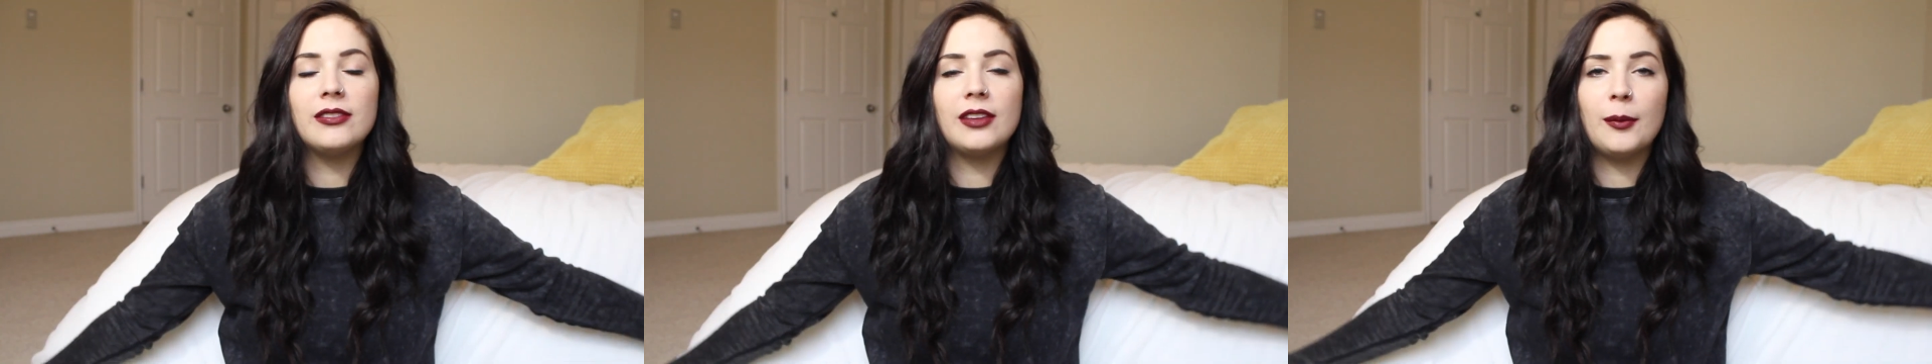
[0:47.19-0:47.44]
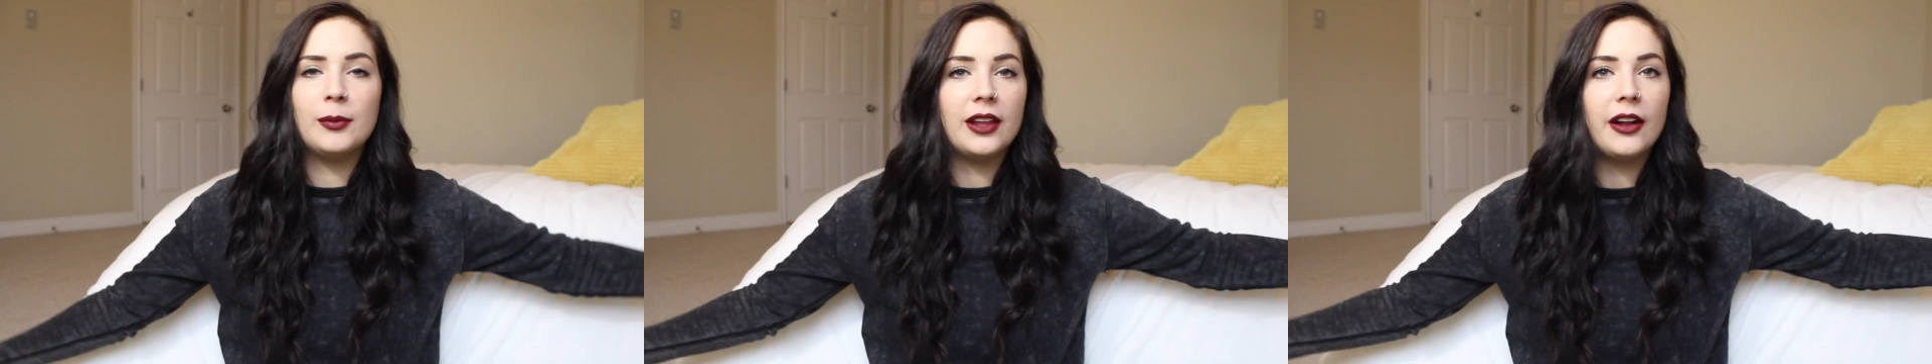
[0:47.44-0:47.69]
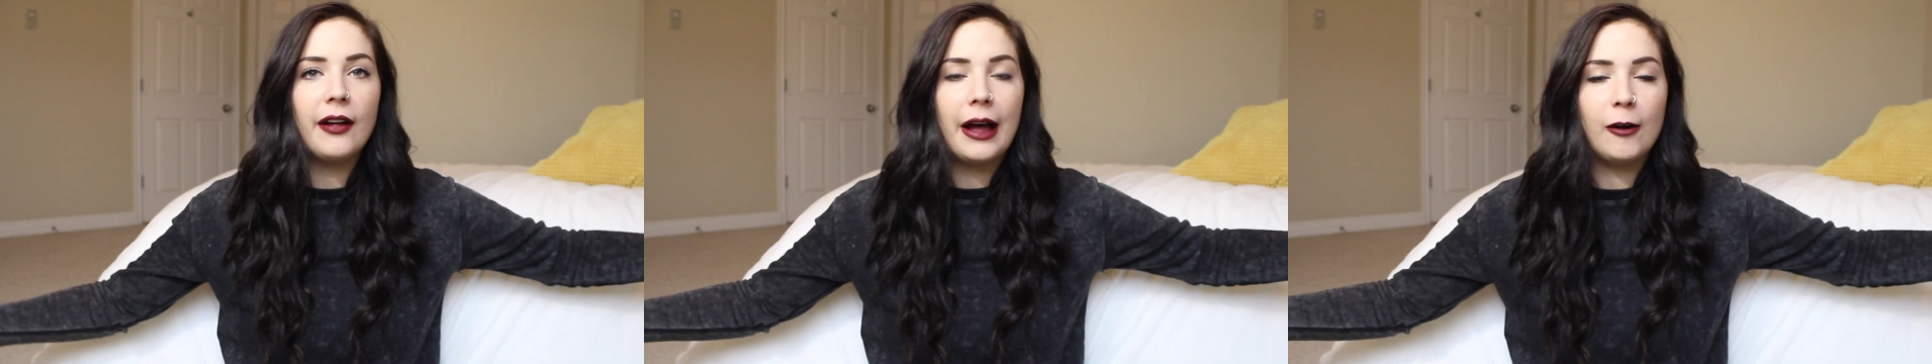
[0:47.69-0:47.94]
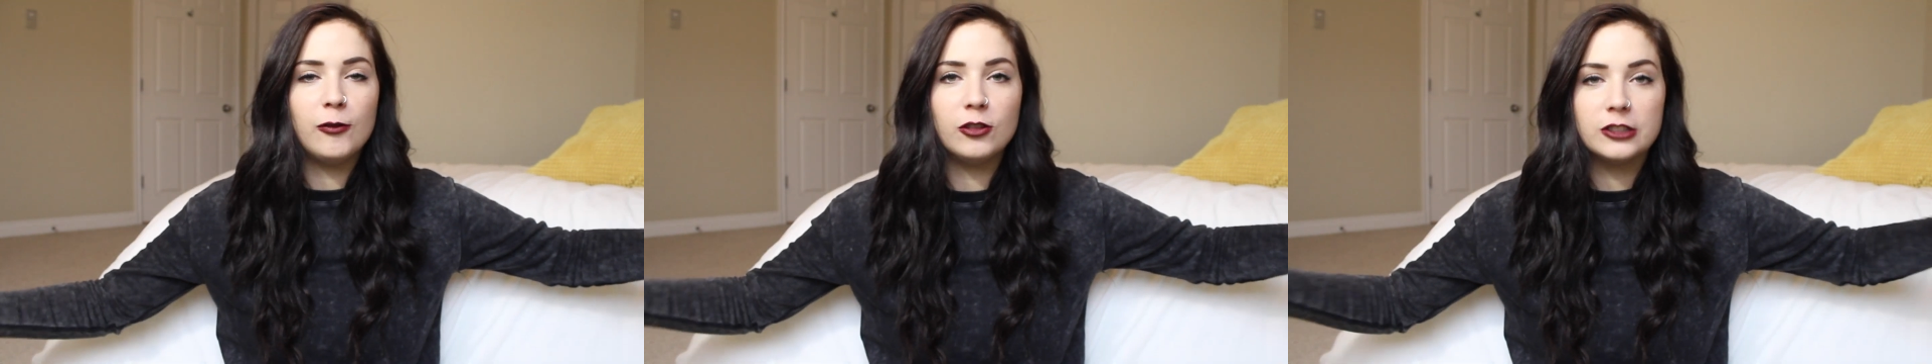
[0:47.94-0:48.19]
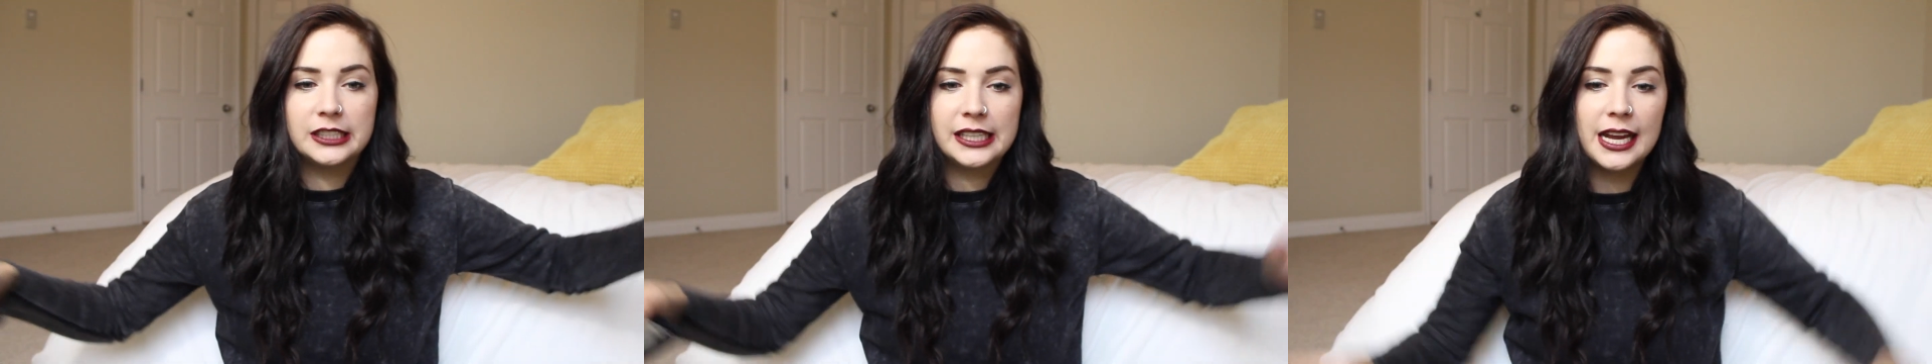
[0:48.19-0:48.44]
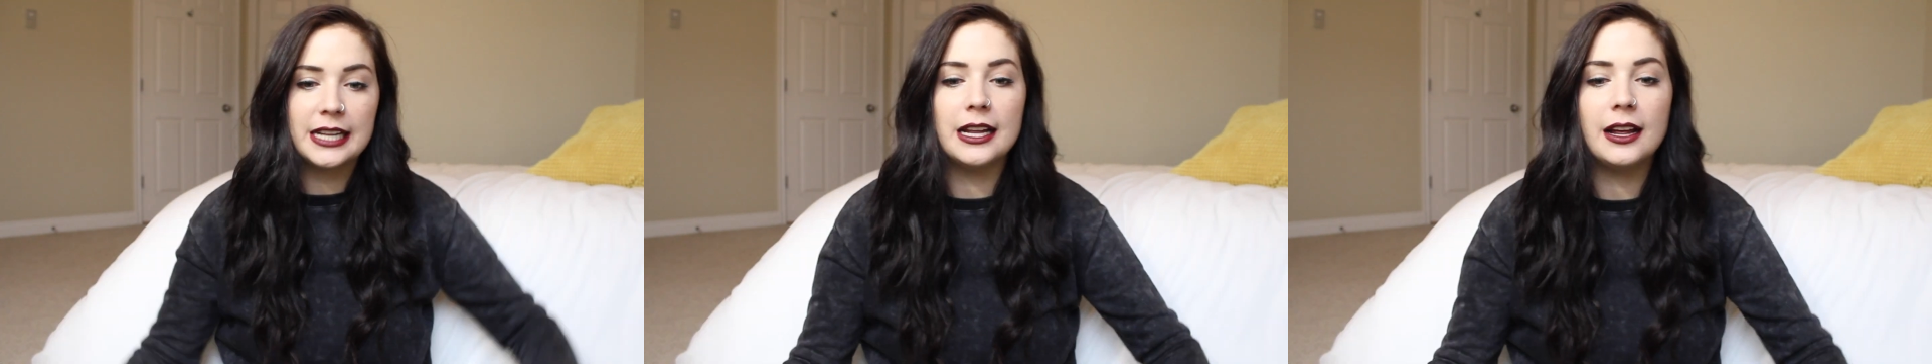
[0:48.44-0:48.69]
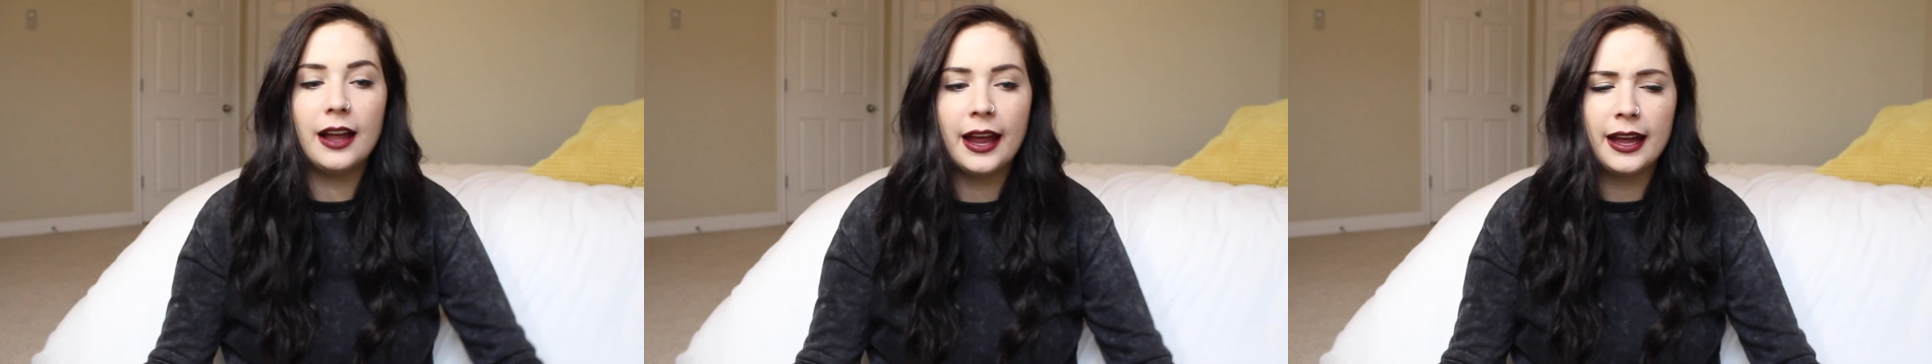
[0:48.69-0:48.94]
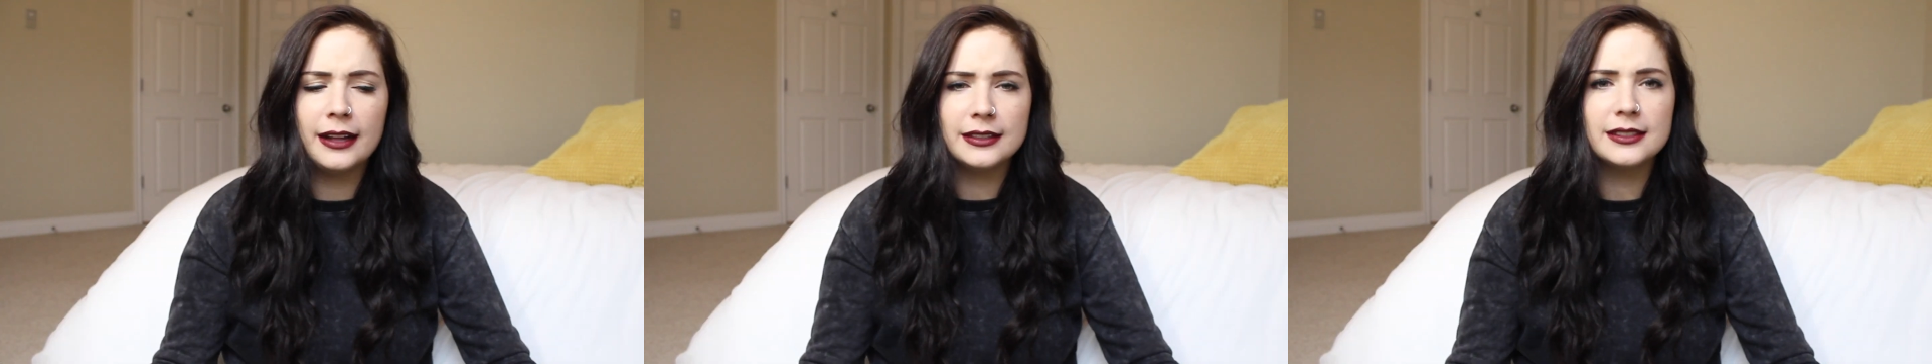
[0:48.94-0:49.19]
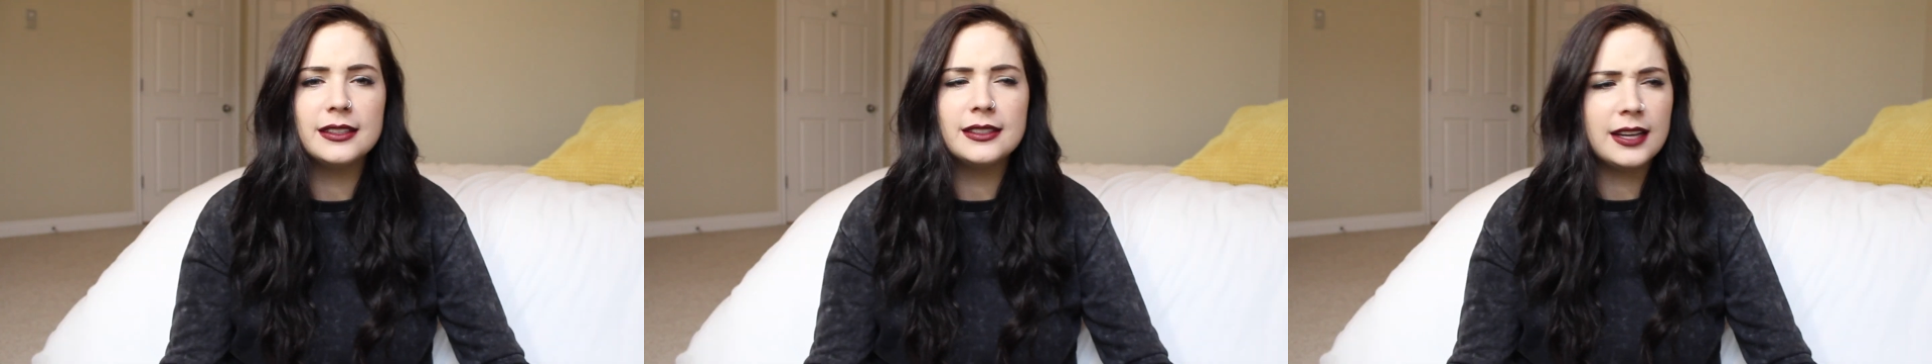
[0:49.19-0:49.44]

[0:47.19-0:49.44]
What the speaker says: some little helpful hints.